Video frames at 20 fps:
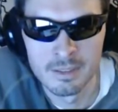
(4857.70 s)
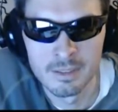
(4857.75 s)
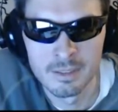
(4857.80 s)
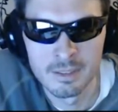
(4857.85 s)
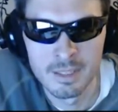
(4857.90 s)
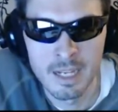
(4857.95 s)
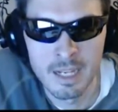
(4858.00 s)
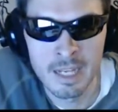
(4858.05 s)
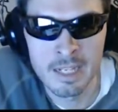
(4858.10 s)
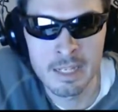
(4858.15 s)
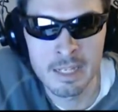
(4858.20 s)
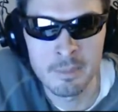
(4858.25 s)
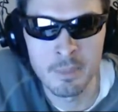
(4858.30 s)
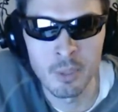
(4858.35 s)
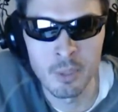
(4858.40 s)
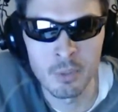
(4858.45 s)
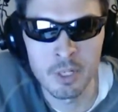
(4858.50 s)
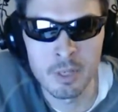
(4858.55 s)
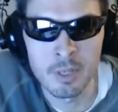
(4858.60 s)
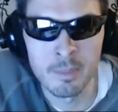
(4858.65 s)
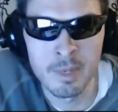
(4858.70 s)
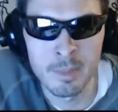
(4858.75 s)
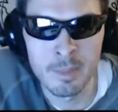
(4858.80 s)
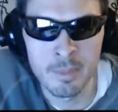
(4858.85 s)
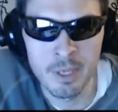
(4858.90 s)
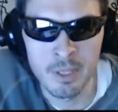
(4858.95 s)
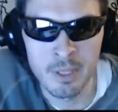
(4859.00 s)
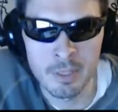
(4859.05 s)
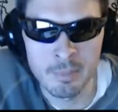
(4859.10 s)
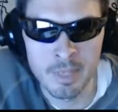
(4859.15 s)
And the ability to
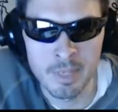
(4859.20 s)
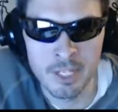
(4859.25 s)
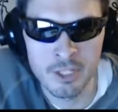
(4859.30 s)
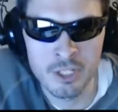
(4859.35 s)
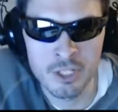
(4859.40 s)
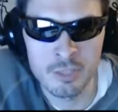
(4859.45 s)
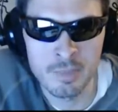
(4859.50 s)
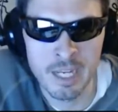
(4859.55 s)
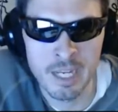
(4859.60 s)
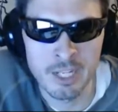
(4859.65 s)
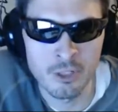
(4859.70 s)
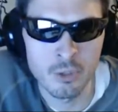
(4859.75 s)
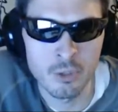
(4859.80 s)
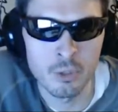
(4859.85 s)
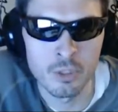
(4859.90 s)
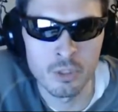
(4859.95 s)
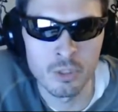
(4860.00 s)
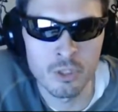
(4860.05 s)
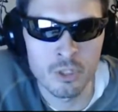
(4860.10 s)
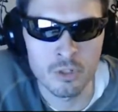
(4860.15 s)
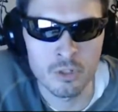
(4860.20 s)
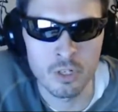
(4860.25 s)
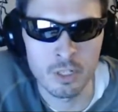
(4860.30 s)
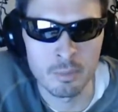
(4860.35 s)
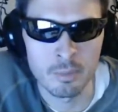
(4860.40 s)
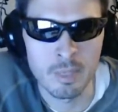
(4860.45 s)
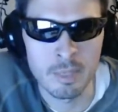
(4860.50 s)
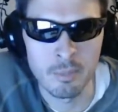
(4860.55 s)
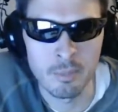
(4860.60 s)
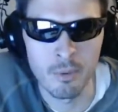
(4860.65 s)
manipulate pitches, man, you could strike
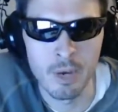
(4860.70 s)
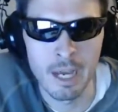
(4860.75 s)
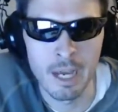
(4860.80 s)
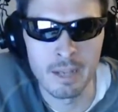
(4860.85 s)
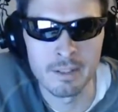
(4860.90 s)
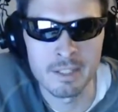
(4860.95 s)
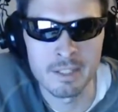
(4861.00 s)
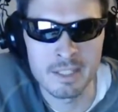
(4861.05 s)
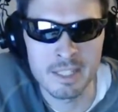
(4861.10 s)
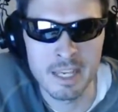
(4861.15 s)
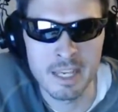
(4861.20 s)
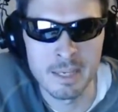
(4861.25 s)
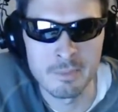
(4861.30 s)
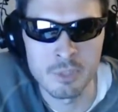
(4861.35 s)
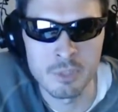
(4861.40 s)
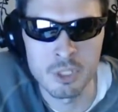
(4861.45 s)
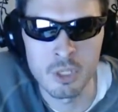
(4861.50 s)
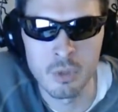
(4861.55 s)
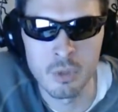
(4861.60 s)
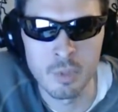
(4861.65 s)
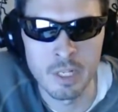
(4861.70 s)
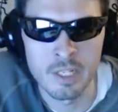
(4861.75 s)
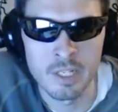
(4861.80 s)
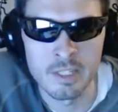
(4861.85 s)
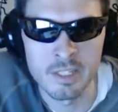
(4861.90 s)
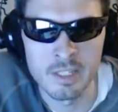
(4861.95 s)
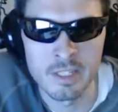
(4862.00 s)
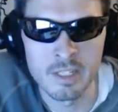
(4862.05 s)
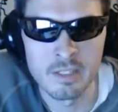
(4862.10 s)
people out in this game so easy.